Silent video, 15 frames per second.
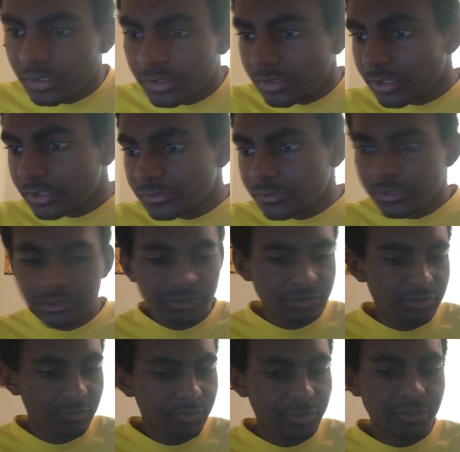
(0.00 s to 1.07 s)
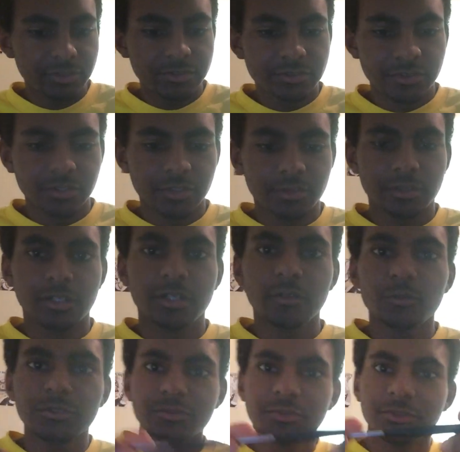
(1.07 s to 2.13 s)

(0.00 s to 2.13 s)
Let's finish assembling this thing. oh, where's my